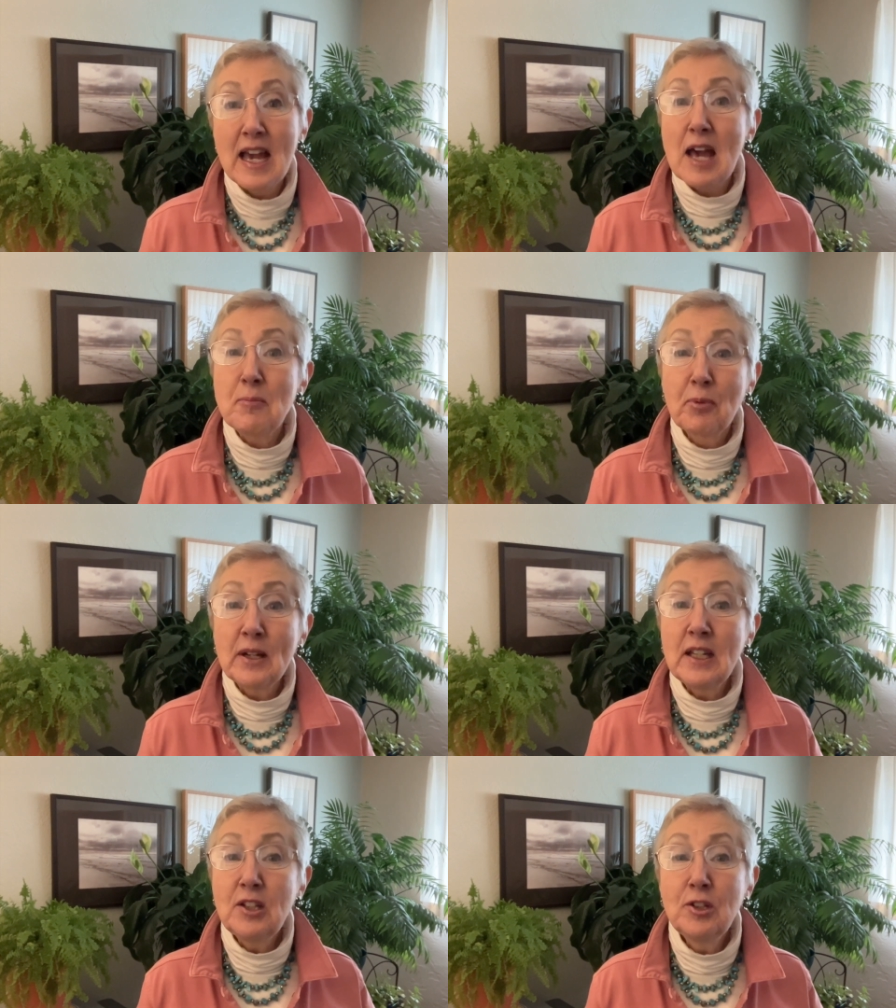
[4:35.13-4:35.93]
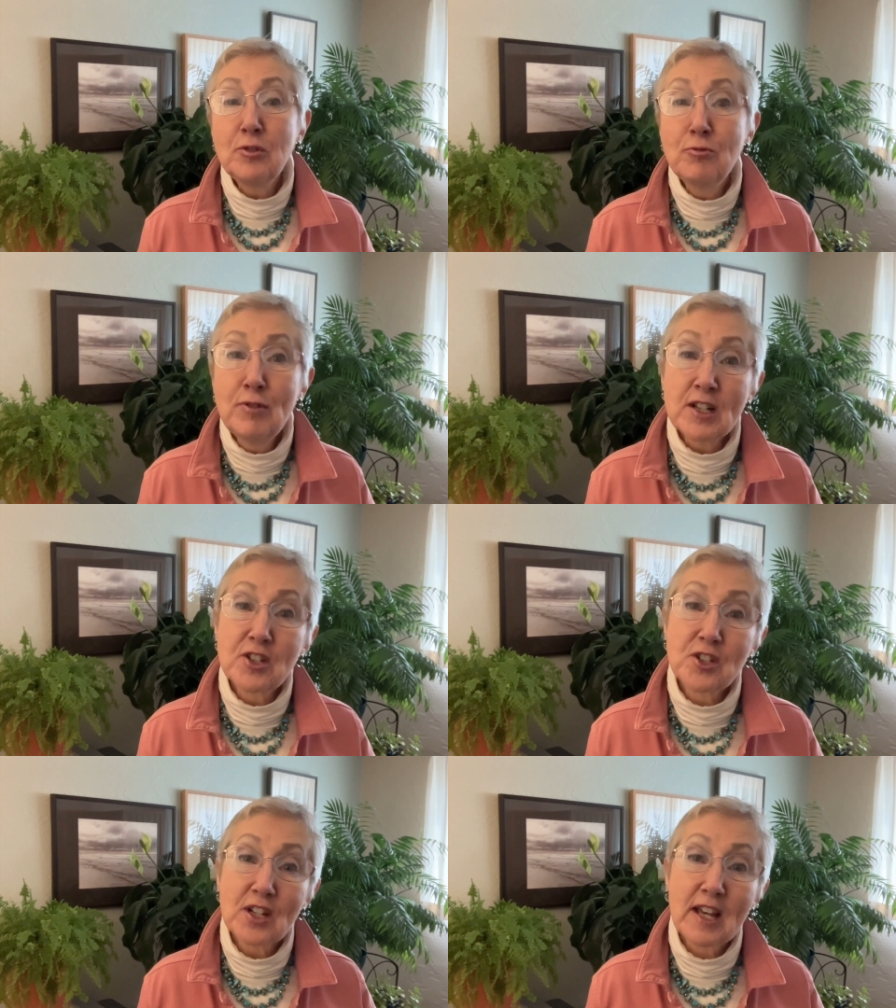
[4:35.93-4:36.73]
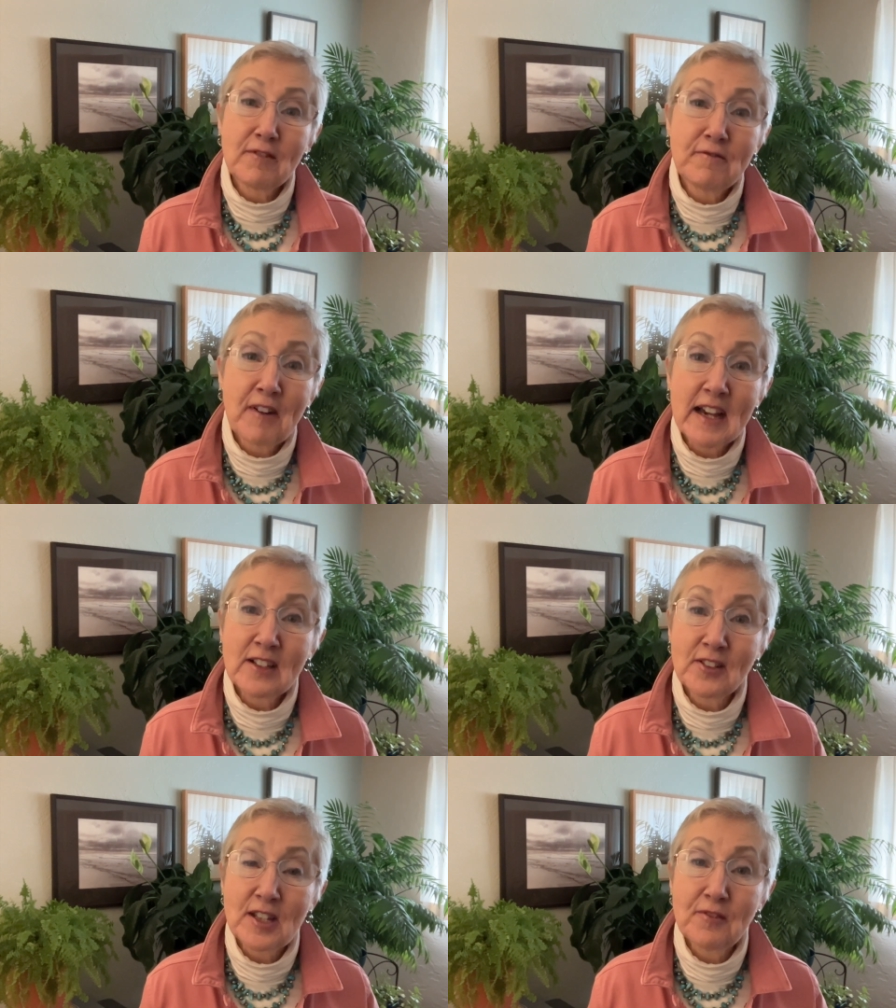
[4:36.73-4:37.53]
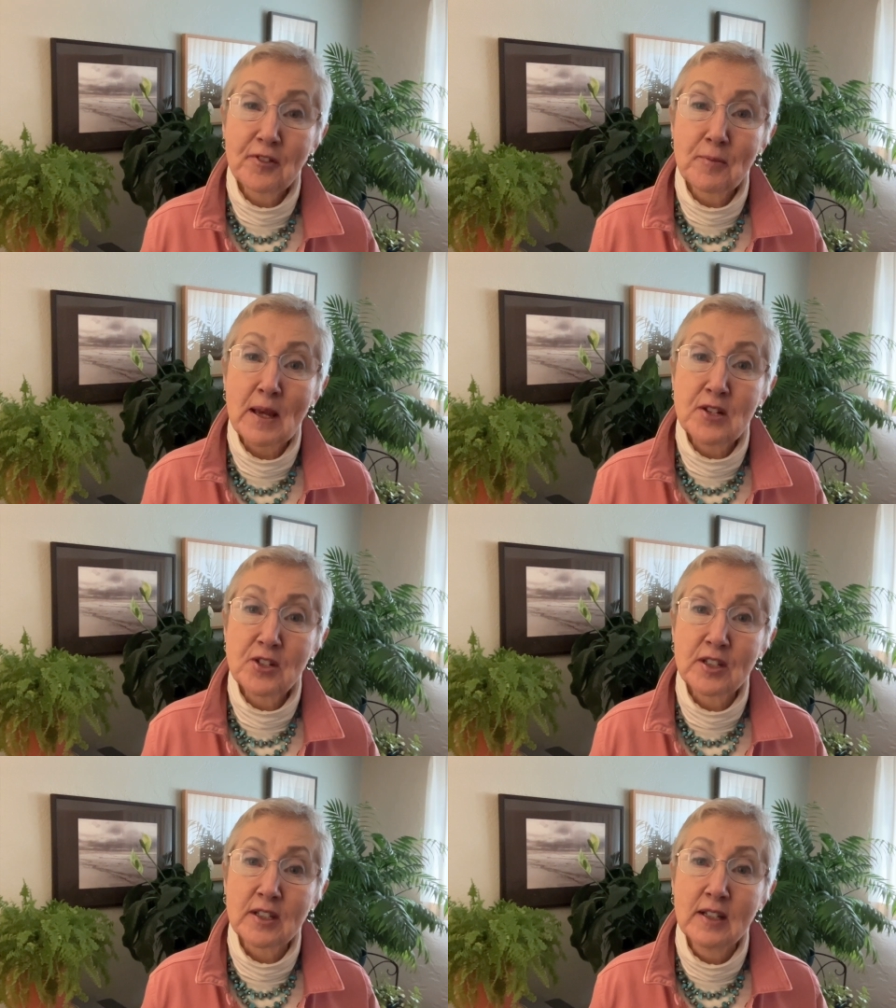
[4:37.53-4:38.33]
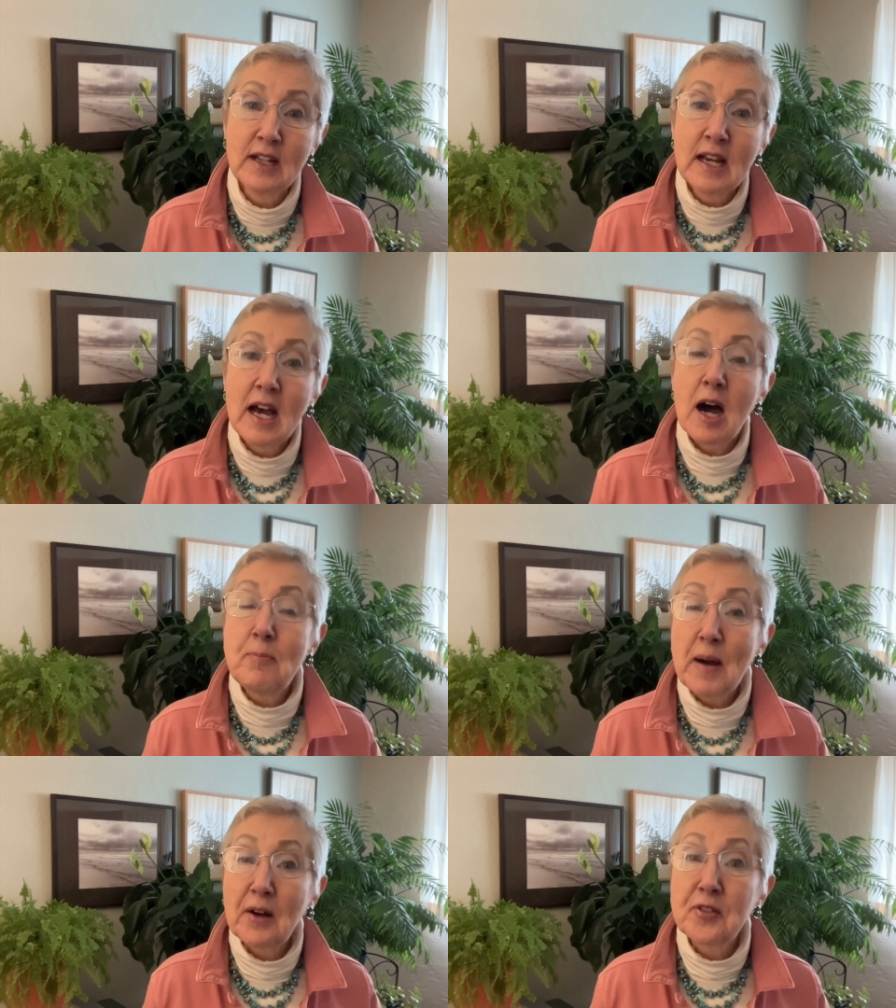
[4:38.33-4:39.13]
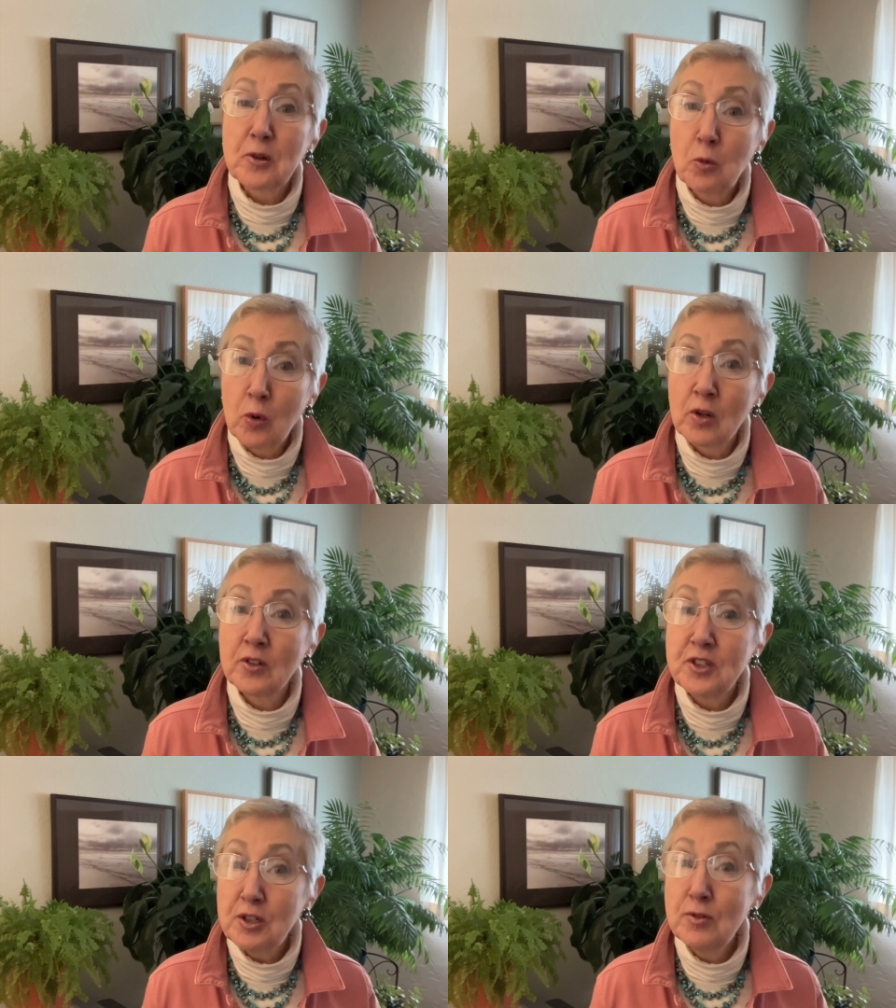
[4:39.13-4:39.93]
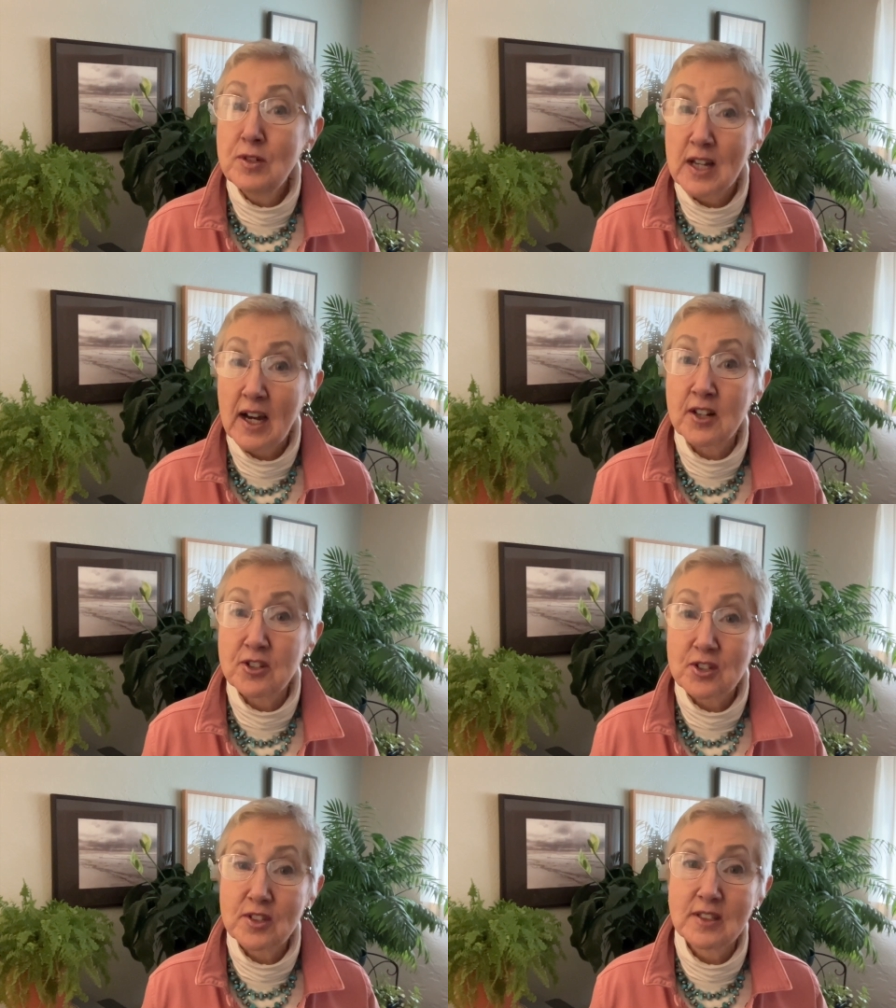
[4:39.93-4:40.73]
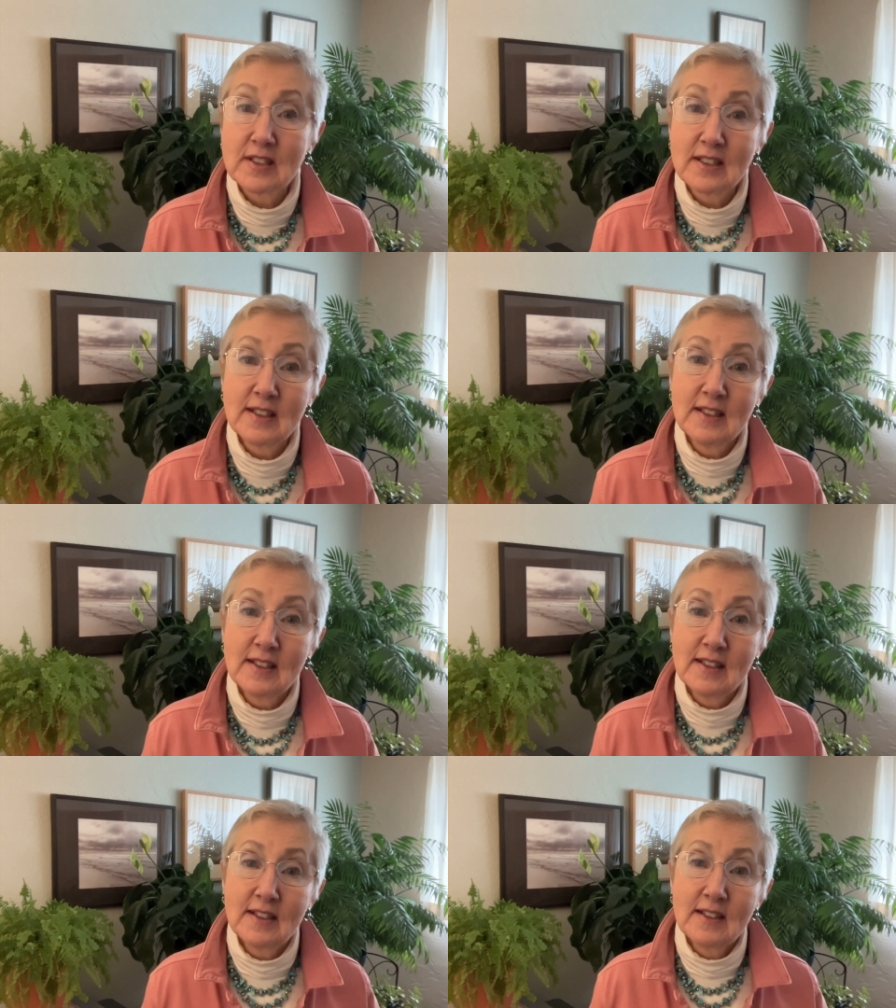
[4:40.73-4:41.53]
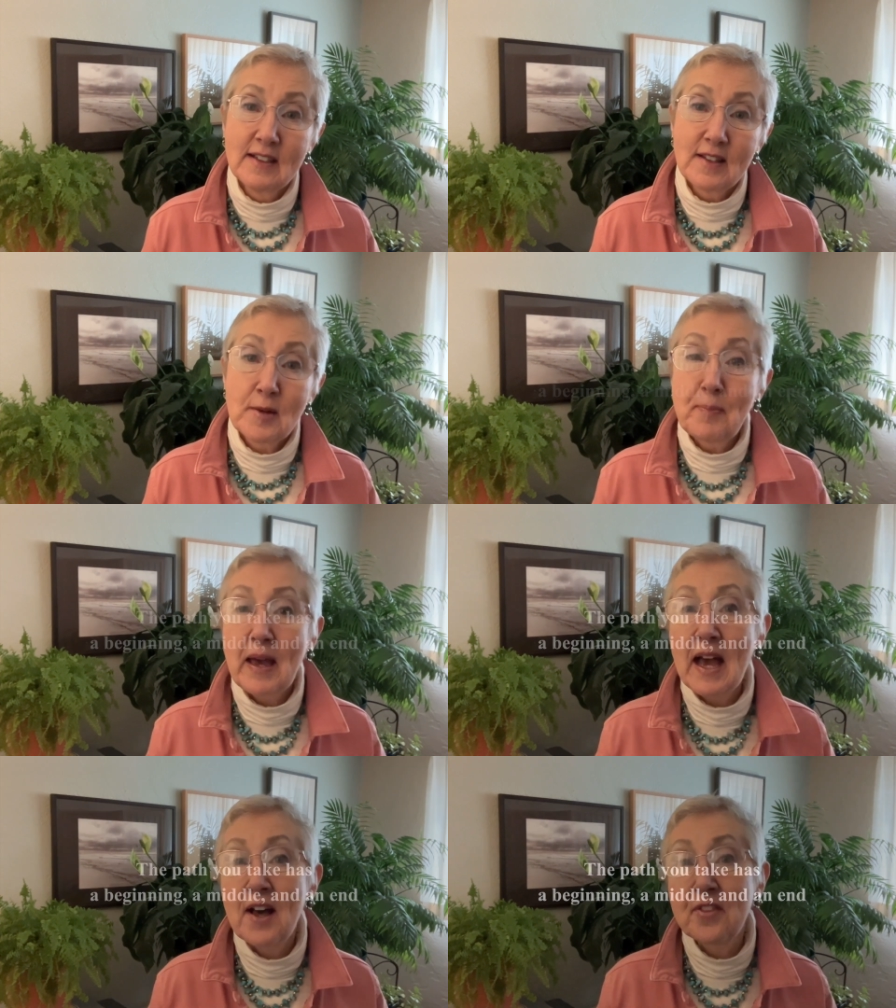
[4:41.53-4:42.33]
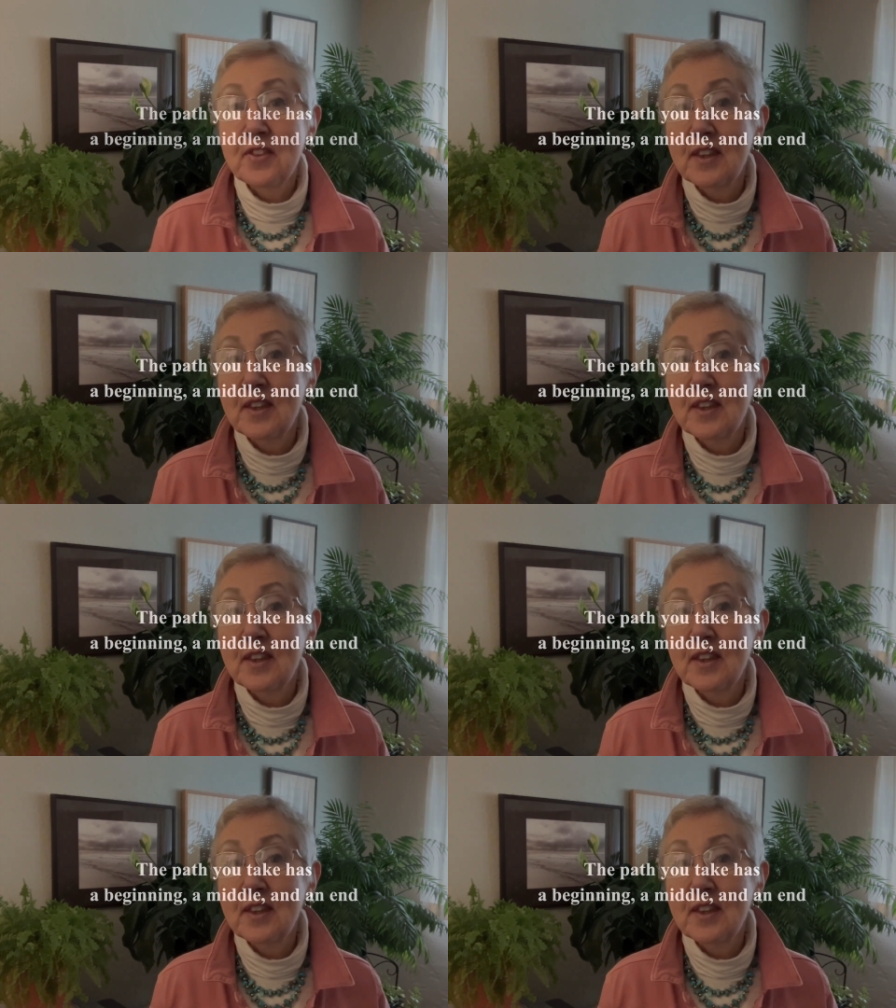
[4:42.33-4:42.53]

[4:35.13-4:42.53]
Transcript: and bringing you rich and vital information about the world you touch. The path